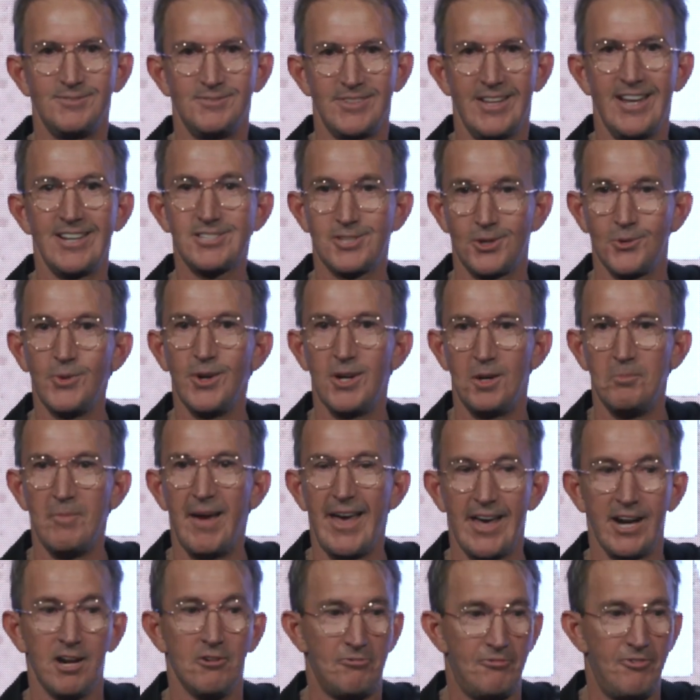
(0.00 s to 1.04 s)
That's a real
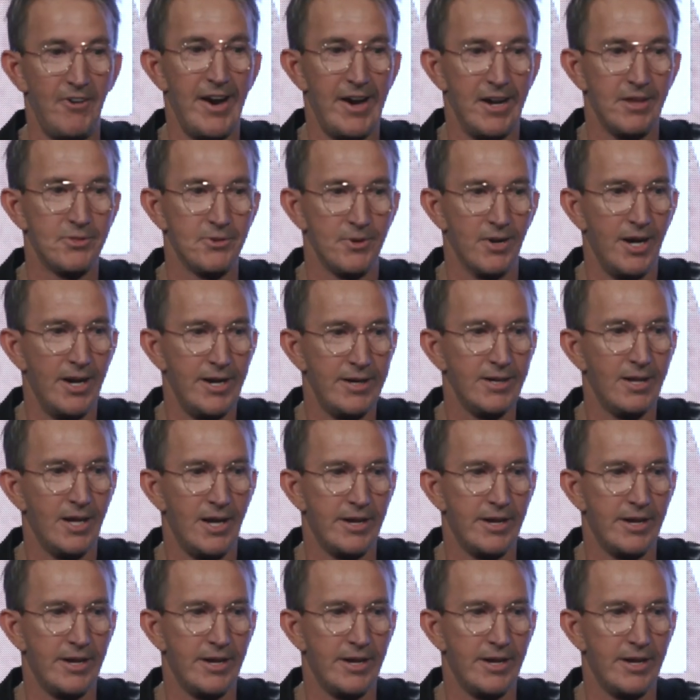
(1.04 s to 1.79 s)
man of faith, right?